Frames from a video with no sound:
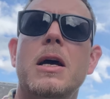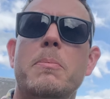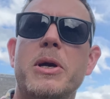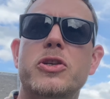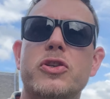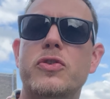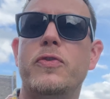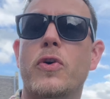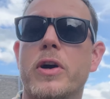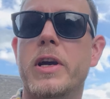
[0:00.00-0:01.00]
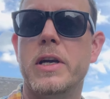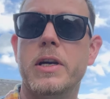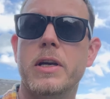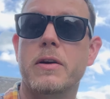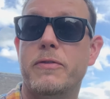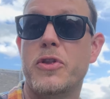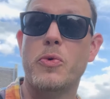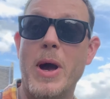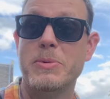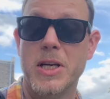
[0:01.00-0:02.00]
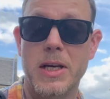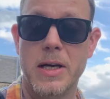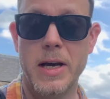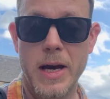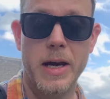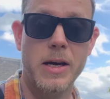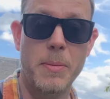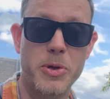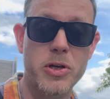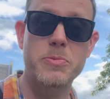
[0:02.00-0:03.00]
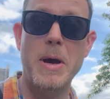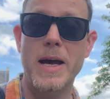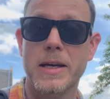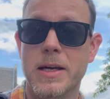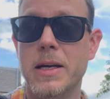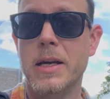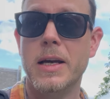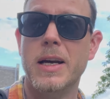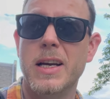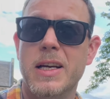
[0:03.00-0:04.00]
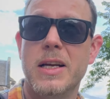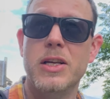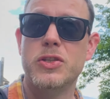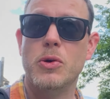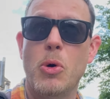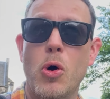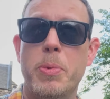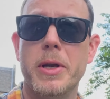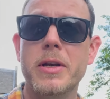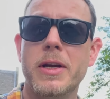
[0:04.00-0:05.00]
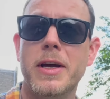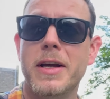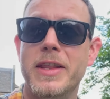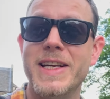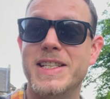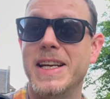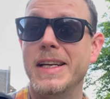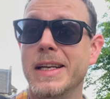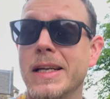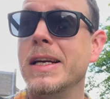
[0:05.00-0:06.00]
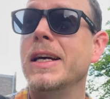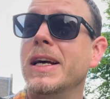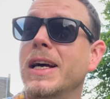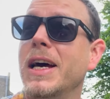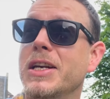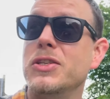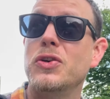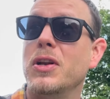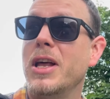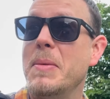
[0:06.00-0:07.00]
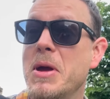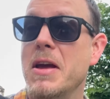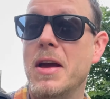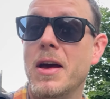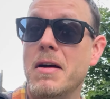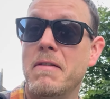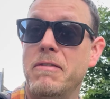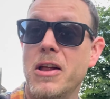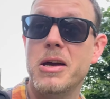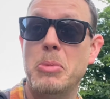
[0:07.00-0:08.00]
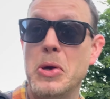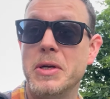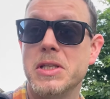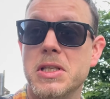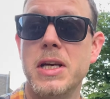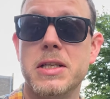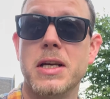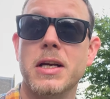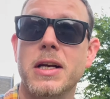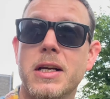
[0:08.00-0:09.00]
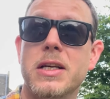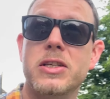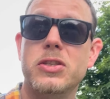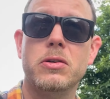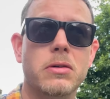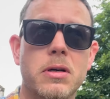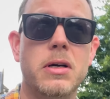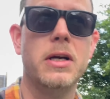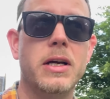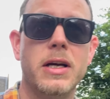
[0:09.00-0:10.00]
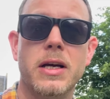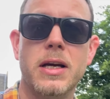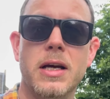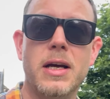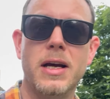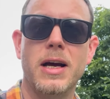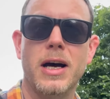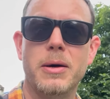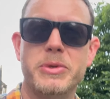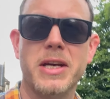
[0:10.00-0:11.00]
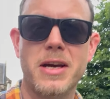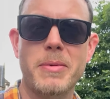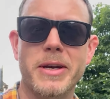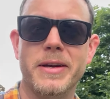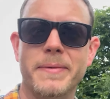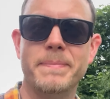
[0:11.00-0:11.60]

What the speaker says: pictures for their website a couple of years back. So I'm hoping that he's in and he's going to let me fly about inside. So, update coming.